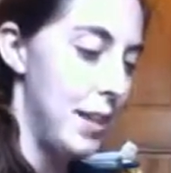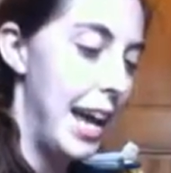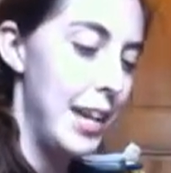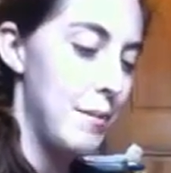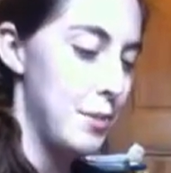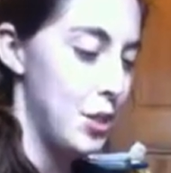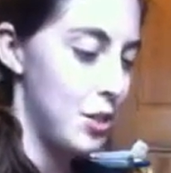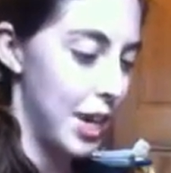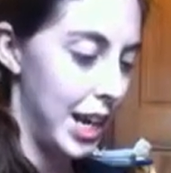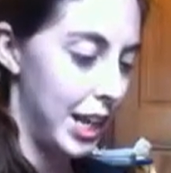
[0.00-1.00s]
Platinum
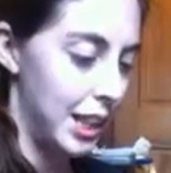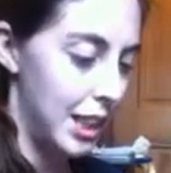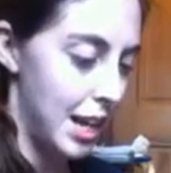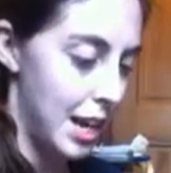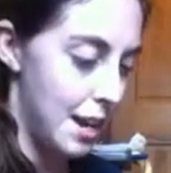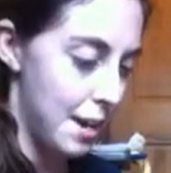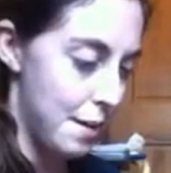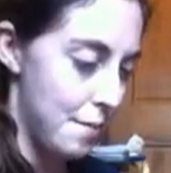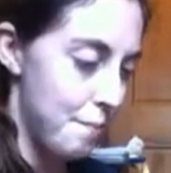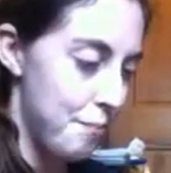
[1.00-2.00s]
Strength
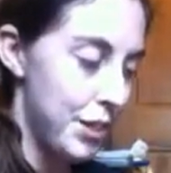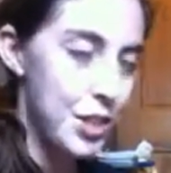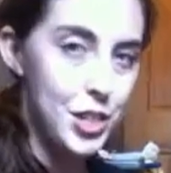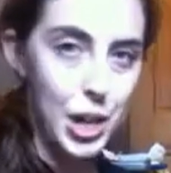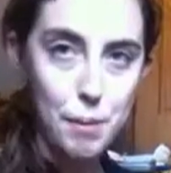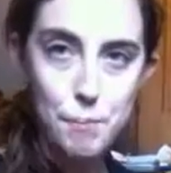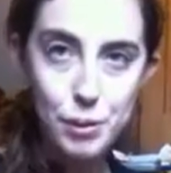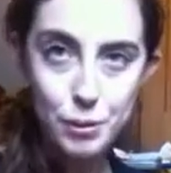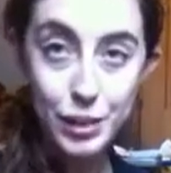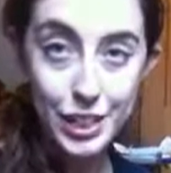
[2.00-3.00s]
um,
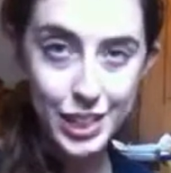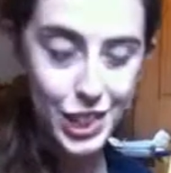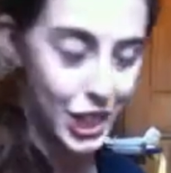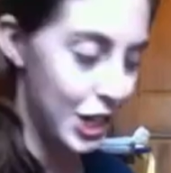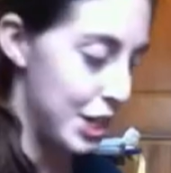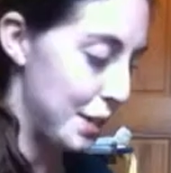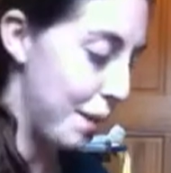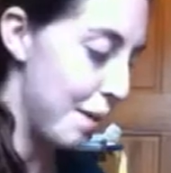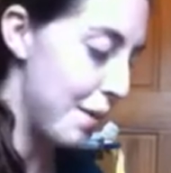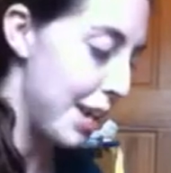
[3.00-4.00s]
Shampoo Conditioner
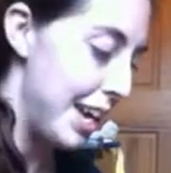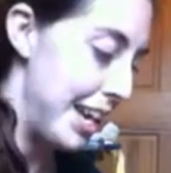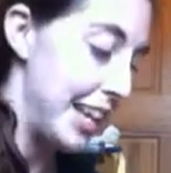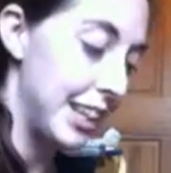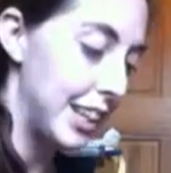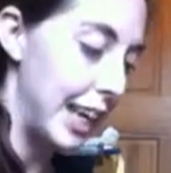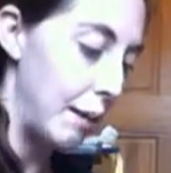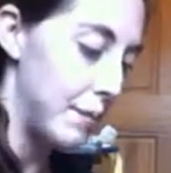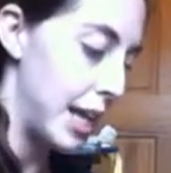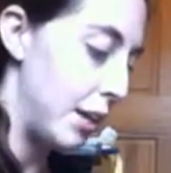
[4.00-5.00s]
Duo, and it
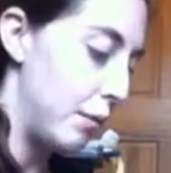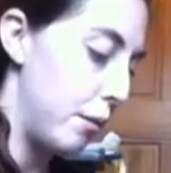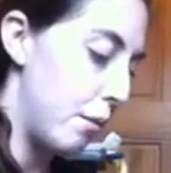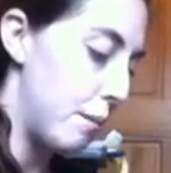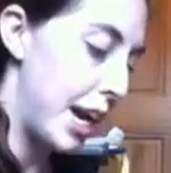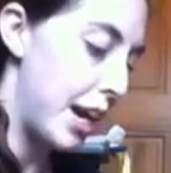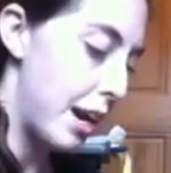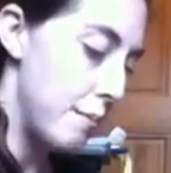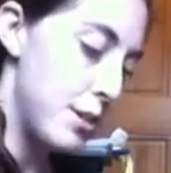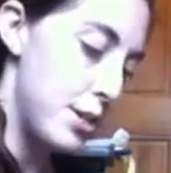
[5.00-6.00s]
claims that it will
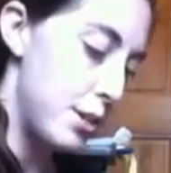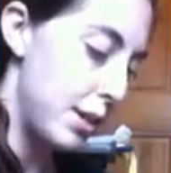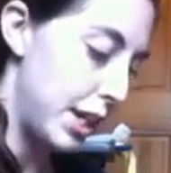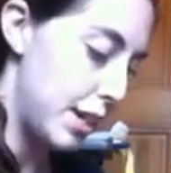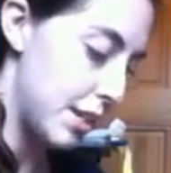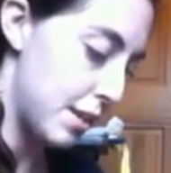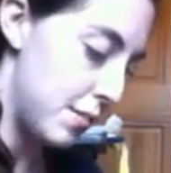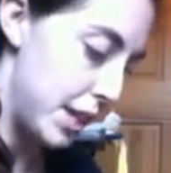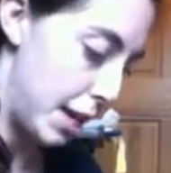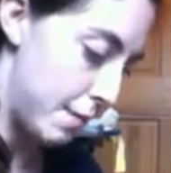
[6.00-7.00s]
repair up to two years
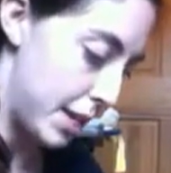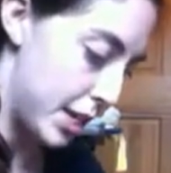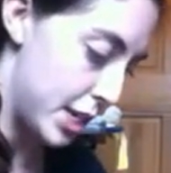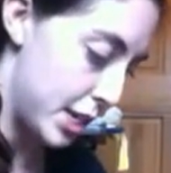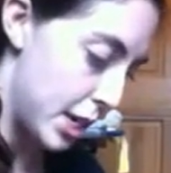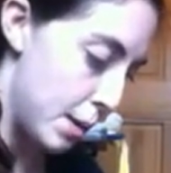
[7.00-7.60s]
of damage.